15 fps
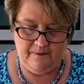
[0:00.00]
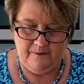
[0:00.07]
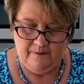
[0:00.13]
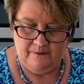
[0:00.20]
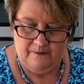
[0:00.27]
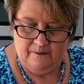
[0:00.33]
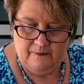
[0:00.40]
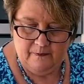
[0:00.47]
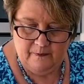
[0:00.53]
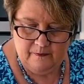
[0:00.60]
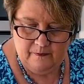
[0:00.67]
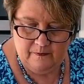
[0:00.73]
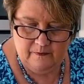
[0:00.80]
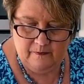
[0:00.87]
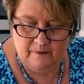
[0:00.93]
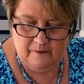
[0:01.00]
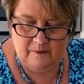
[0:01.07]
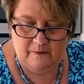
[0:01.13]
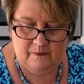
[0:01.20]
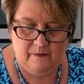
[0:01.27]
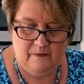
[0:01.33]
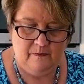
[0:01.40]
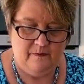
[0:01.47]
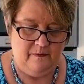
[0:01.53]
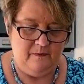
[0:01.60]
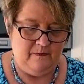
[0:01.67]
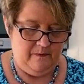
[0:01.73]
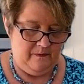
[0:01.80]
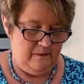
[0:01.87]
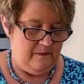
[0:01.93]

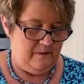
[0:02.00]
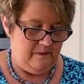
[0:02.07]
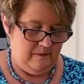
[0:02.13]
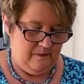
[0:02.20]
(silence)